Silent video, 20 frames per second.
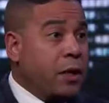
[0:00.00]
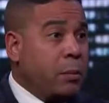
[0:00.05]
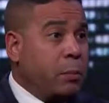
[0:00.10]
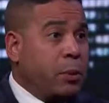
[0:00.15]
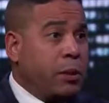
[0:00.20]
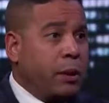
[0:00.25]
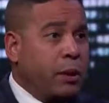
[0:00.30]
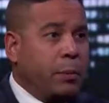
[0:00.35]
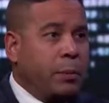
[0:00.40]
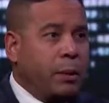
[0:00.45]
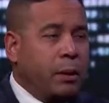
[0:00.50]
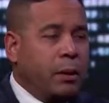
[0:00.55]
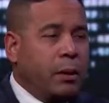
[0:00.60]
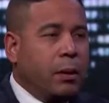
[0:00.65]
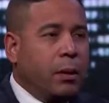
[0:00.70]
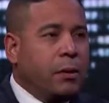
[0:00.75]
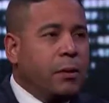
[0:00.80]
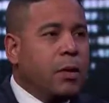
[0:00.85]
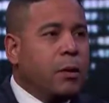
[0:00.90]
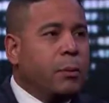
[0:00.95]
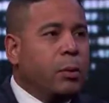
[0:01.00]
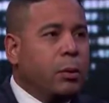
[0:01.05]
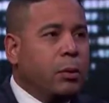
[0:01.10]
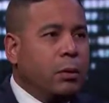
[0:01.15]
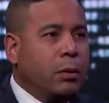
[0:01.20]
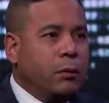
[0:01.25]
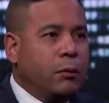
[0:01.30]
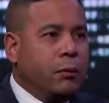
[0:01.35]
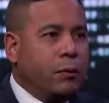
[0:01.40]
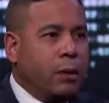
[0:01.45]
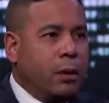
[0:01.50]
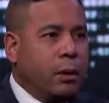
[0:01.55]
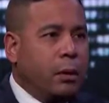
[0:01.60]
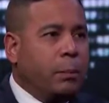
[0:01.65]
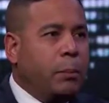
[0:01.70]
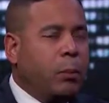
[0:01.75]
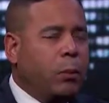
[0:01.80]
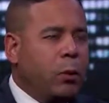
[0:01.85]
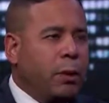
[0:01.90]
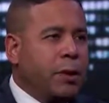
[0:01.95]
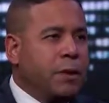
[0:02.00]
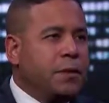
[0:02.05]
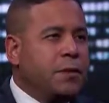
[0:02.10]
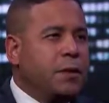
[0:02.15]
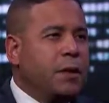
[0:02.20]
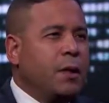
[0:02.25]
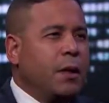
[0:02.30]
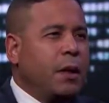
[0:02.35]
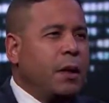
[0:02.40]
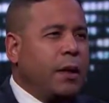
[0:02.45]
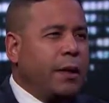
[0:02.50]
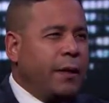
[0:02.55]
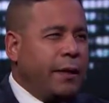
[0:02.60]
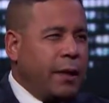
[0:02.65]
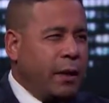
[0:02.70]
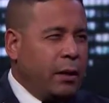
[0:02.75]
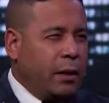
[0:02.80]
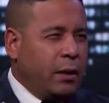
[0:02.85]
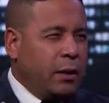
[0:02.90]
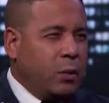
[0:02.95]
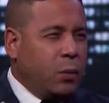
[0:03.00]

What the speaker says: you bring up a number of points that